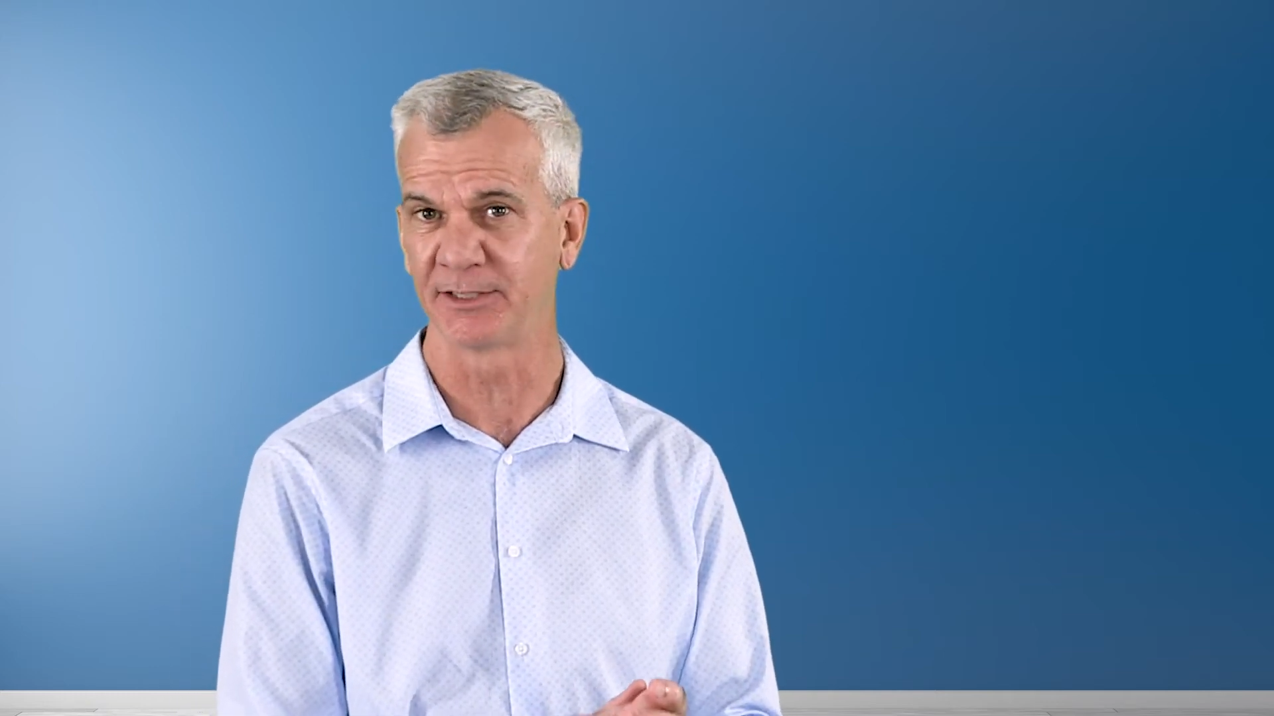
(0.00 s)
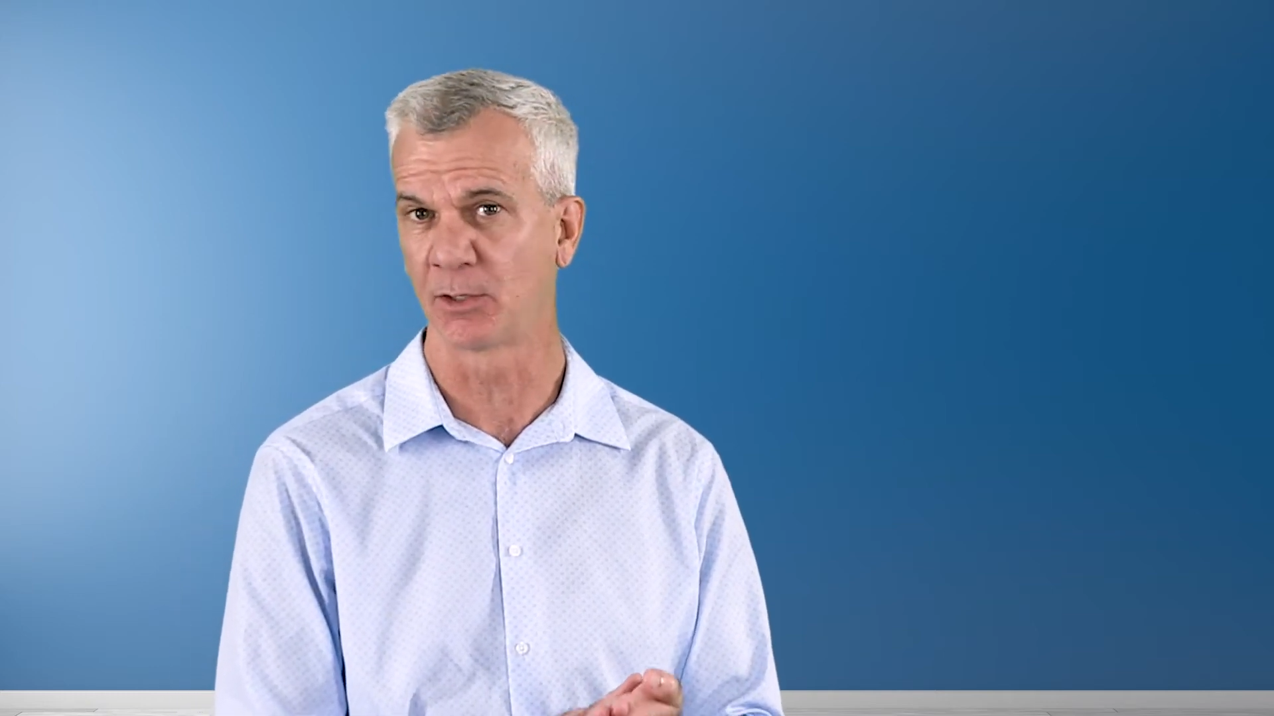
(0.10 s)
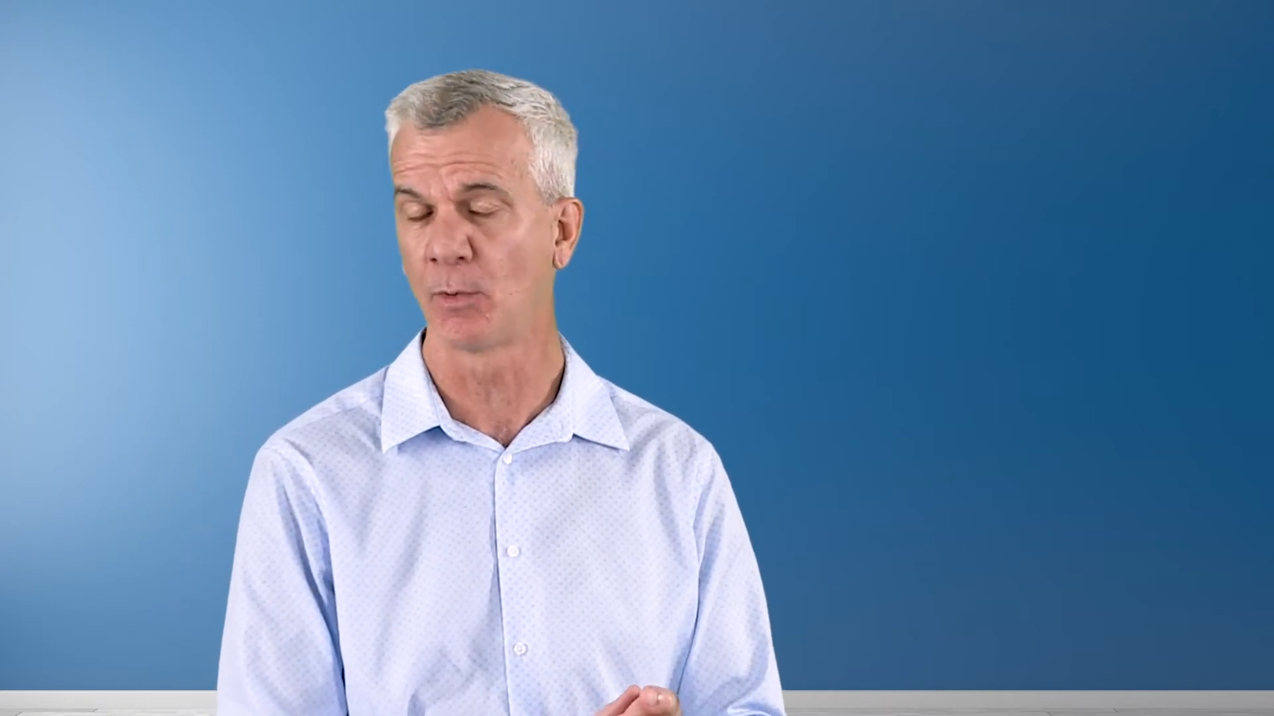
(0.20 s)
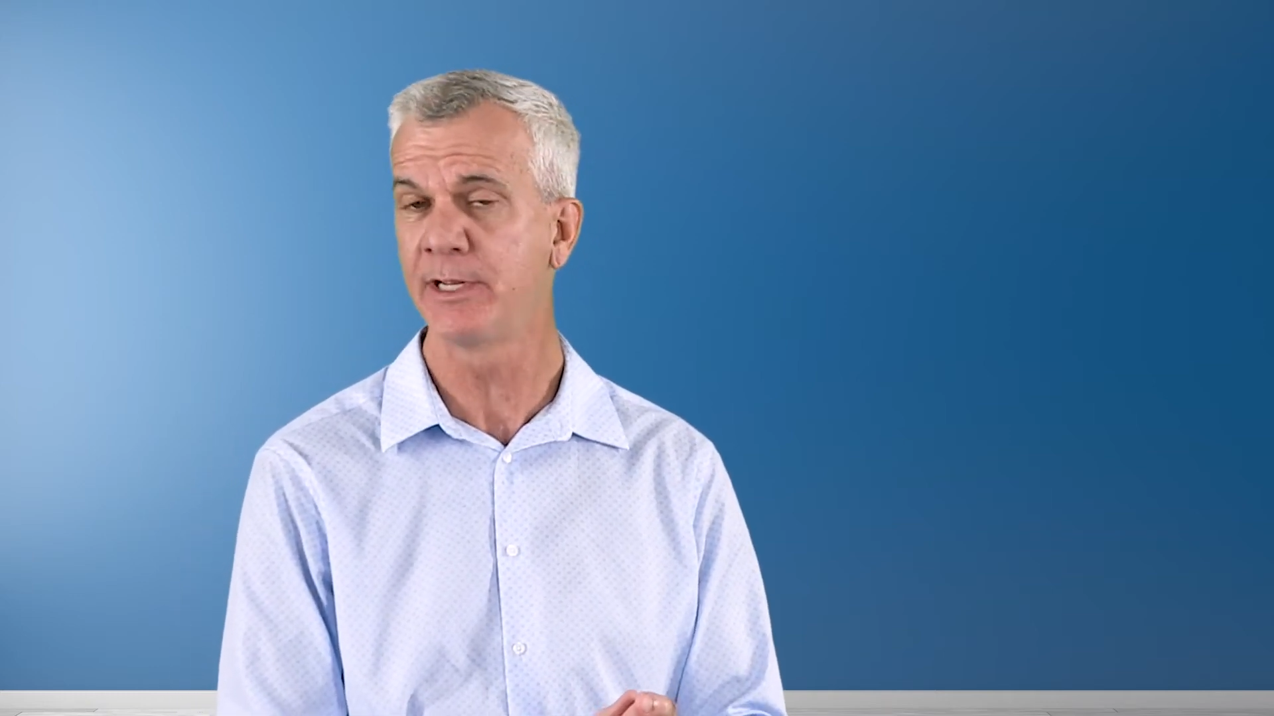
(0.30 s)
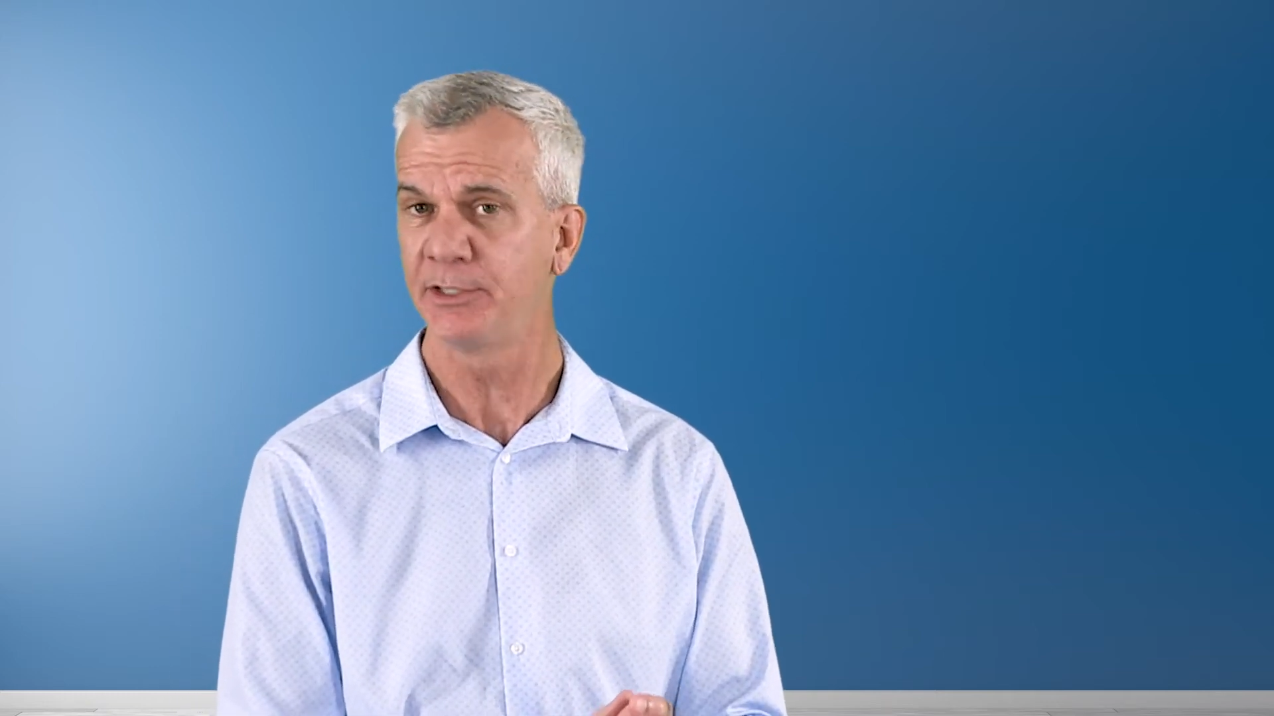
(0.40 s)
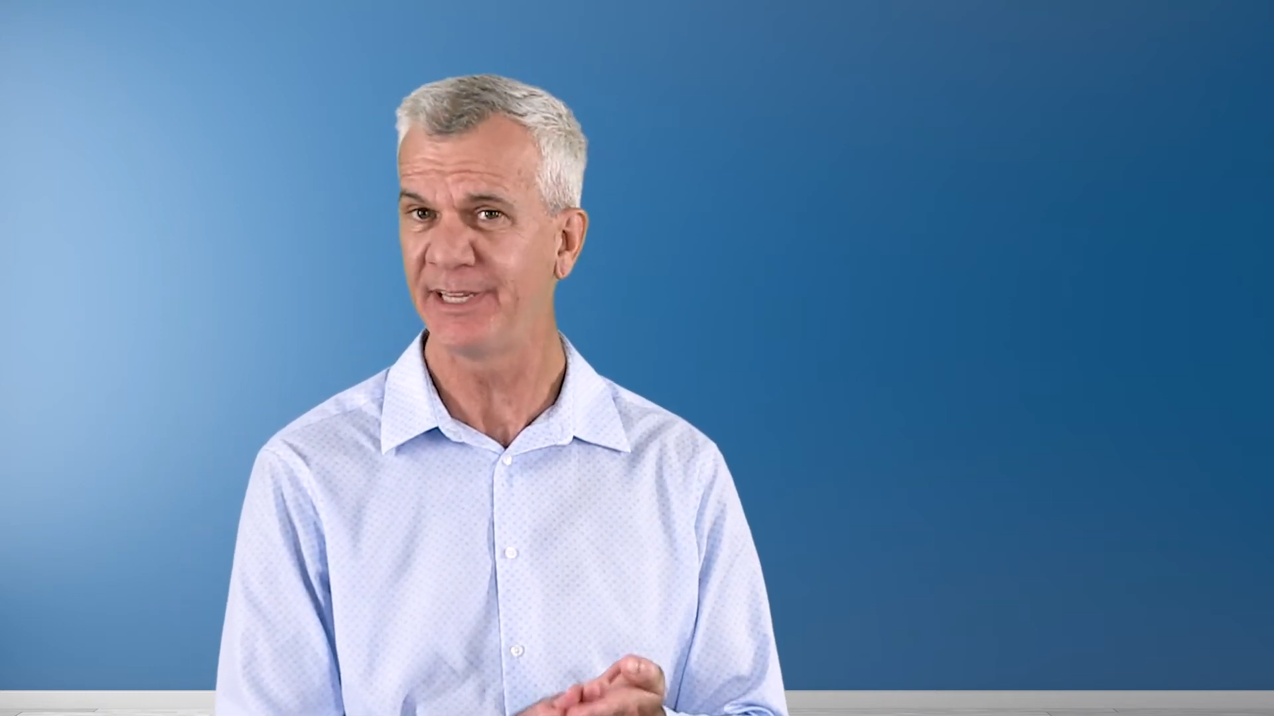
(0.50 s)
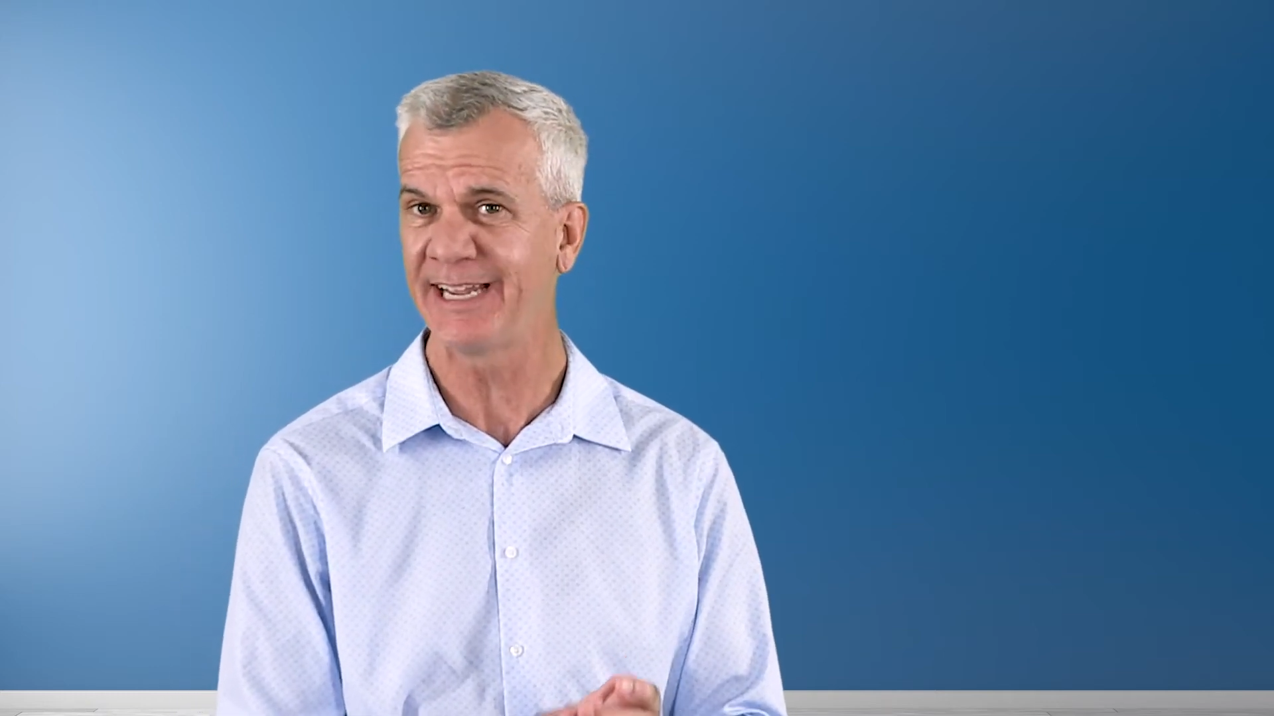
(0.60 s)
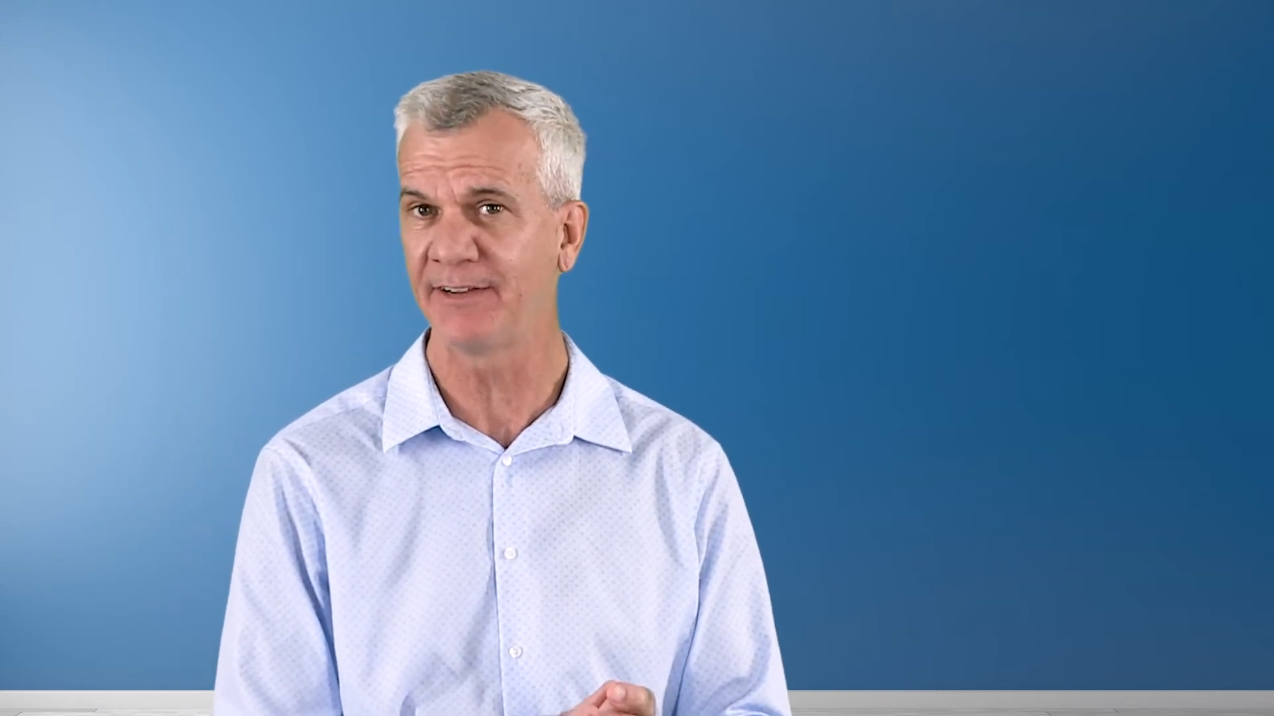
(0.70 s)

according to the